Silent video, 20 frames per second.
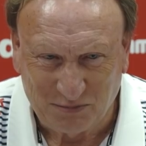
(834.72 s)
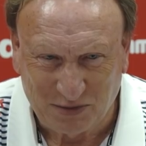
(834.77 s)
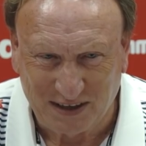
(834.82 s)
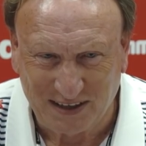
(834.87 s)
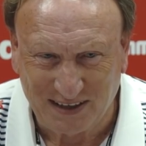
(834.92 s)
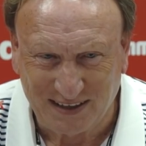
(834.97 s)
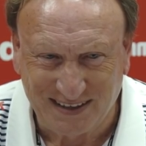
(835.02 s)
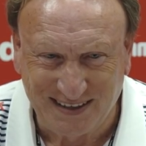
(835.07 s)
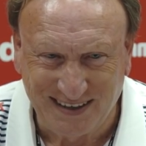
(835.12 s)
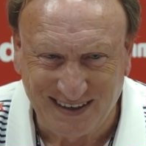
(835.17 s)

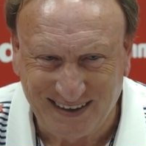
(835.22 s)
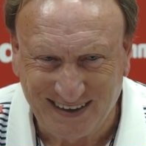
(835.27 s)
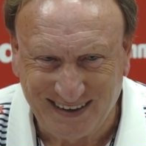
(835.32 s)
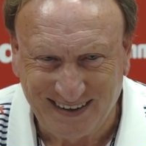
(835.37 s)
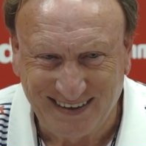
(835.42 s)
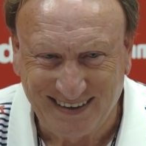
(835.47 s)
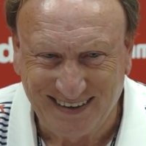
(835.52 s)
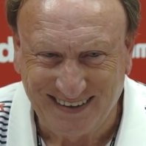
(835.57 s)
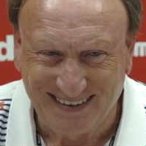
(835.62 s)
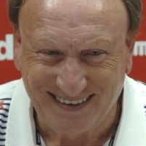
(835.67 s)
That's all from
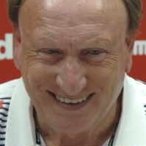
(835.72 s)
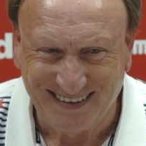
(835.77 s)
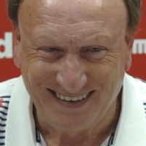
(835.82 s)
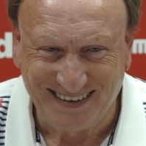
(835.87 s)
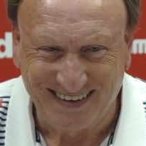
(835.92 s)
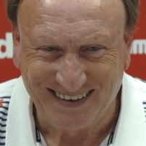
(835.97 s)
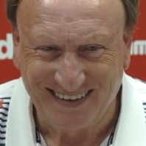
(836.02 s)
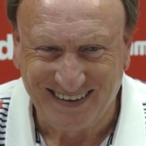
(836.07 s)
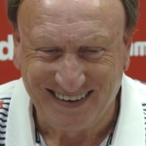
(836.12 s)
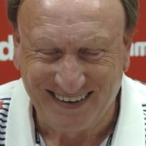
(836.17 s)
me, Neil.
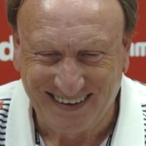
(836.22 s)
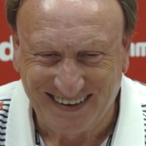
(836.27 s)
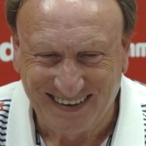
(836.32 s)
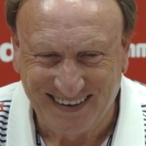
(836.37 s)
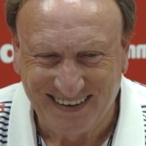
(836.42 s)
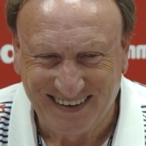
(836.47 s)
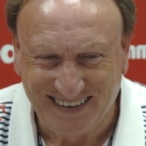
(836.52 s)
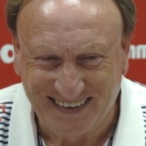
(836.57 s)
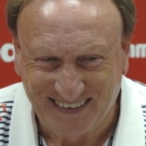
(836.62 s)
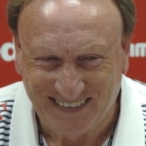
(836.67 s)
Uh, very
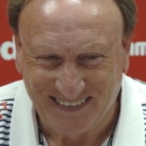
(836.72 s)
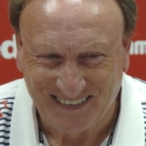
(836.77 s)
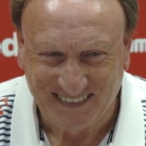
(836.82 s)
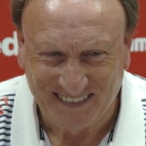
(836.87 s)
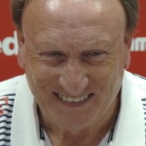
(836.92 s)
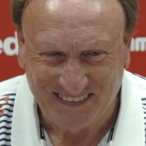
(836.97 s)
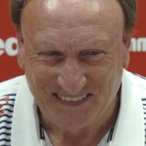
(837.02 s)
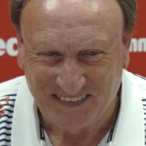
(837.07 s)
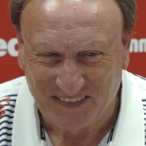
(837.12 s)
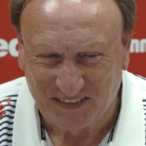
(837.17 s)
good luck at the
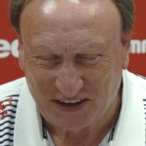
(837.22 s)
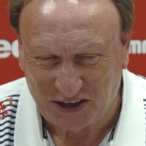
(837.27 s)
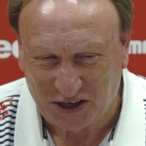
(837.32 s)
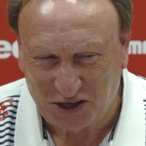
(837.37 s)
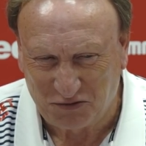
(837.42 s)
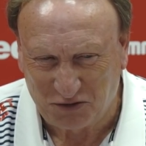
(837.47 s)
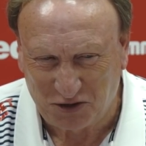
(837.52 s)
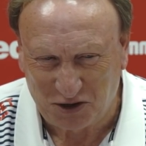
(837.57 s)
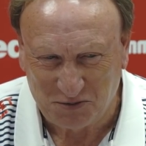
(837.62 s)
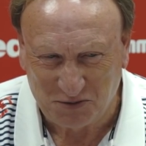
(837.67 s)
weekend. Thank
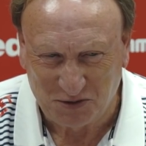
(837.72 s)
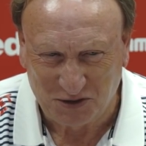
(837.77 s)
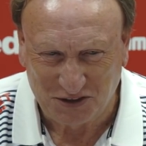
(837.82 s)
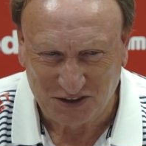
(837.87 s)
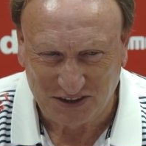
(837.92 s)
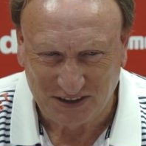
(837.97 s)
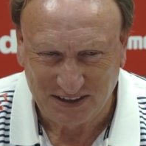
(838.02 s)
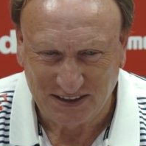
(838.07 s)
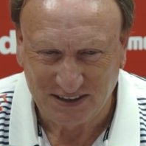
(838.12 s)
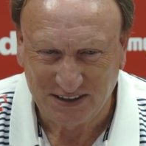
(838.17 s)
you very
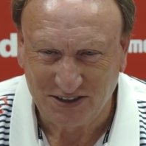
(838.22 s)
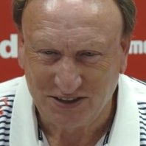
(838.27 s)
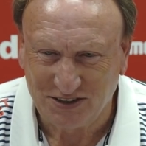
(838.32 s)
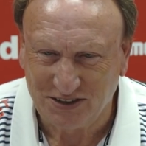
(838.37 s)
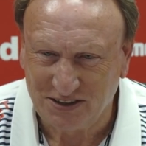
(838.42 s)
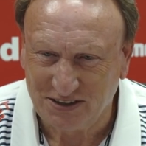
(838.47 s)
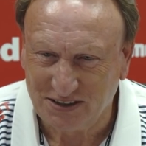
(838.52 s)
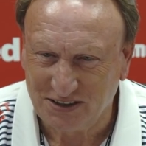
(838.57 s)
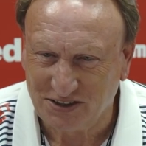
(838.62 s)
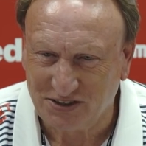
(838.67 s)
much.
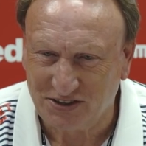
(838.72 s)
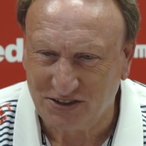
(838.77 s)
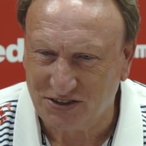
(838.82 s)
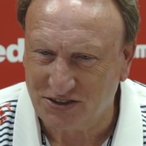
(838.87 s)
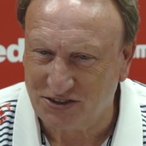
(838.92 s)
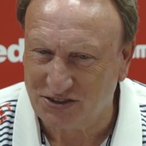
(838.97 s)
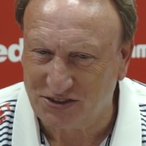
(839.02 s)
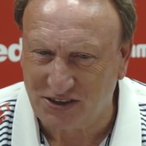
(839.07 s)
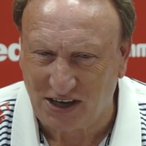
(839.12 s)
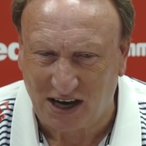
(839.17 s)

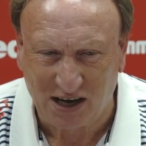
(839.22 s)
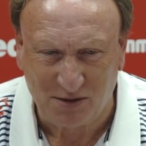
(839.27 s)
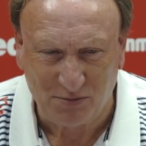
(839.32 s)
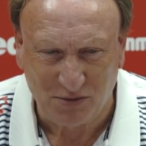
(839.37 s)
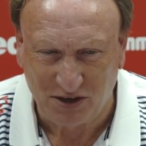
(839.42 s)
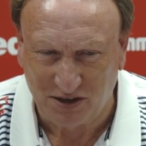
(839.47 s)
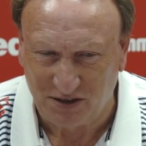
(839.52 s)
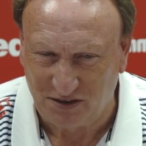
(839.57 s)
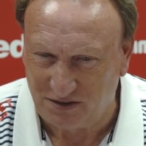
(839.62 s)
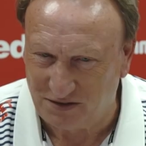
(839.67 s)

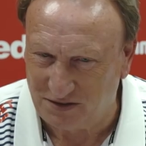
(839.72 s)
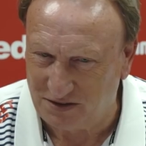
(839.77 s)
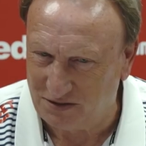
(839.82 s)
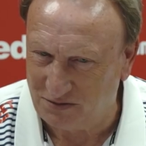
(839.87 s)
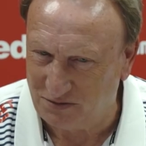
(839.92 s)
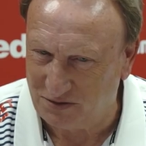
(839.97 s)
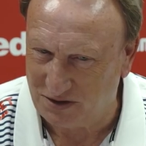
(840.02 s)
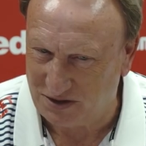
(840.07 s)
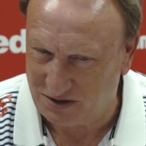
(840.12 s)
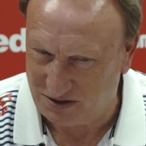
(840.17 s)

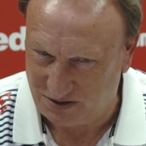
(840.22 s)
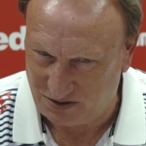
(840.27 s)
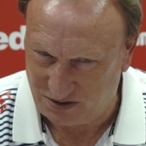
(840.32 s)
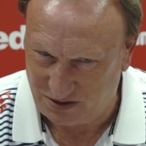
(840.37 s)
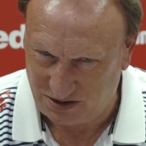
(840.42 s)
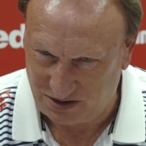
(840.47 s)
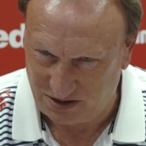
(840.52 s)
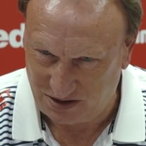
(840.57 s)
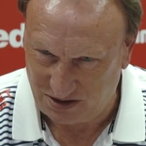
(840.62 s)
Simon. Simon.